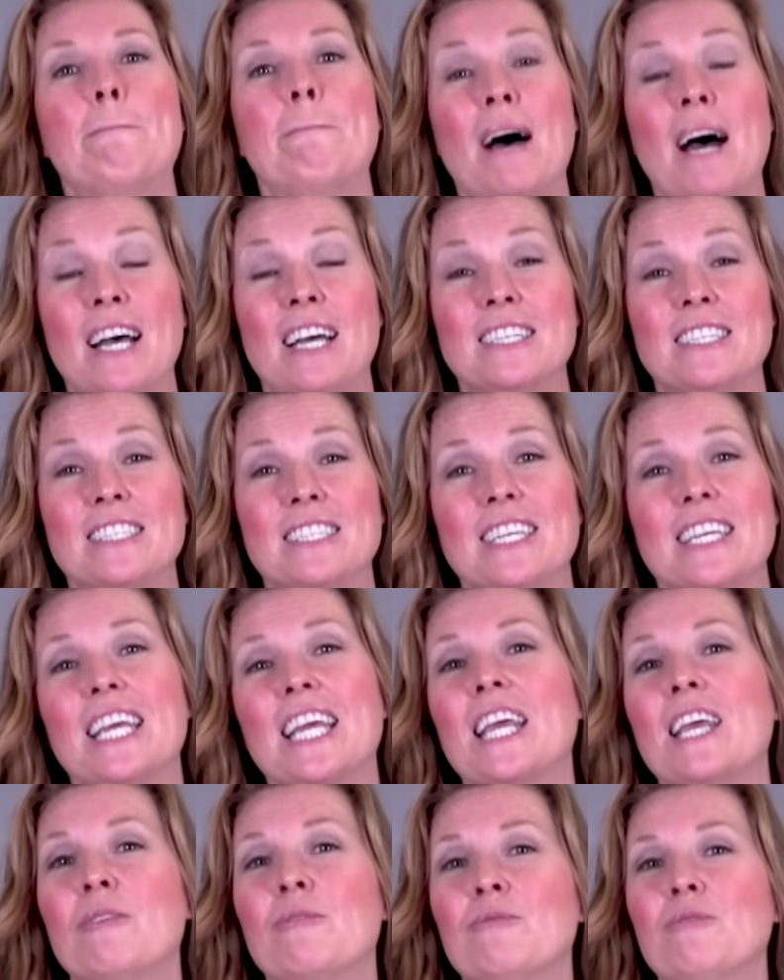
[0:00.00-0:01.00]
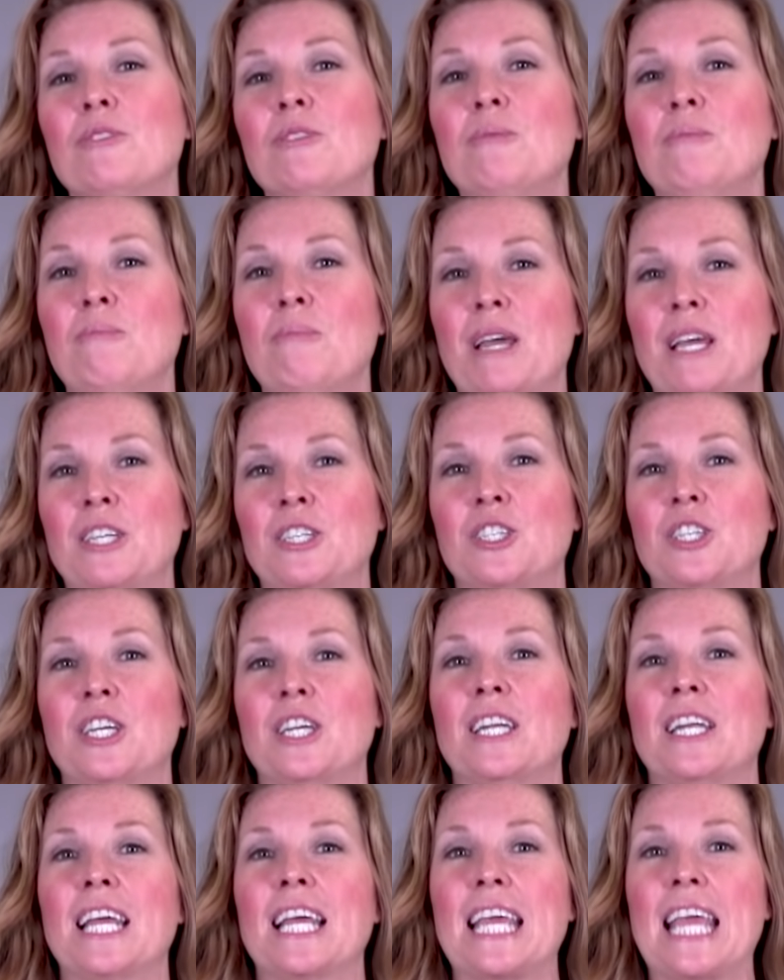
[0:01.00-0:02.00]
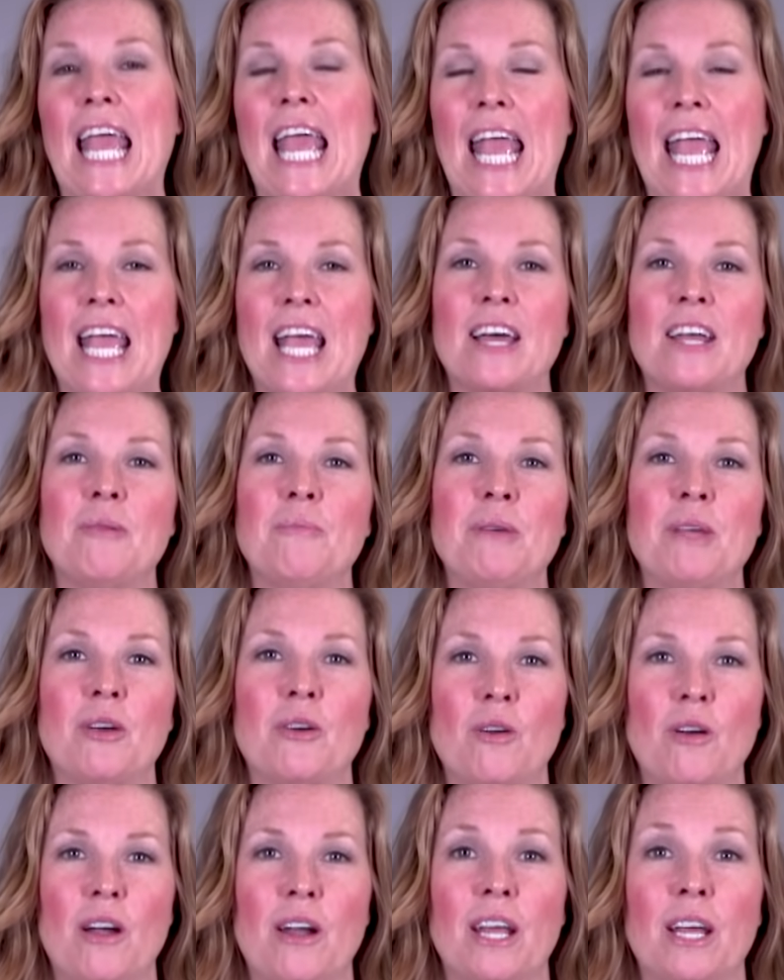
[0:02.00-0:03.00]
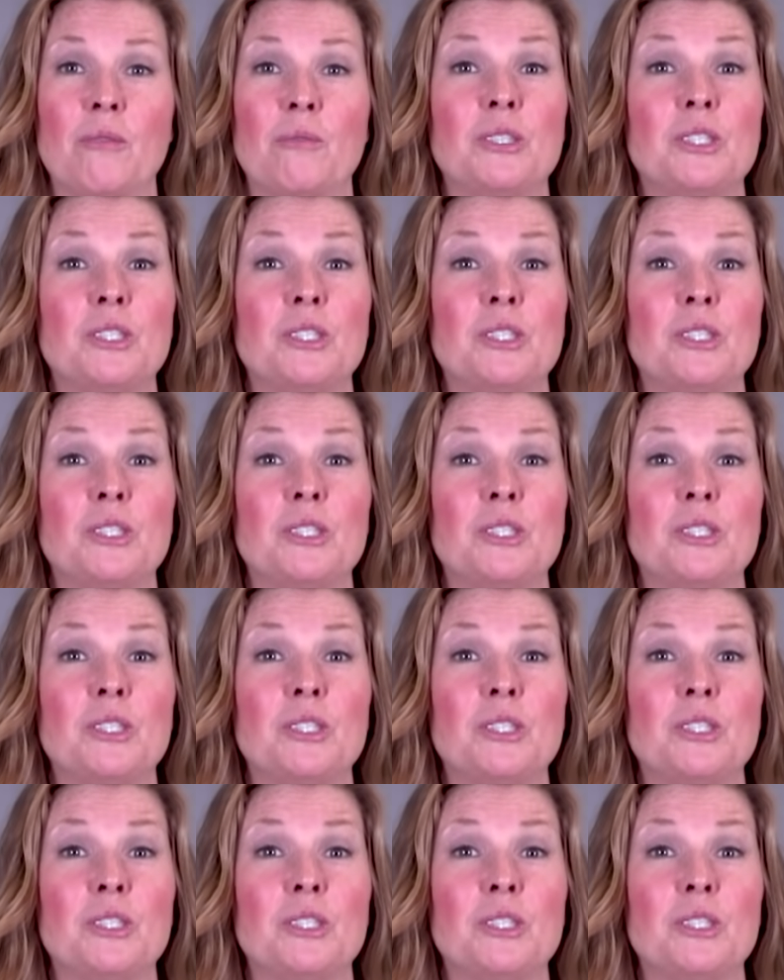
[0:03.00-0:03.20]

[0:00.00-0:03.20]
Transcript: but inflammation can be chronic,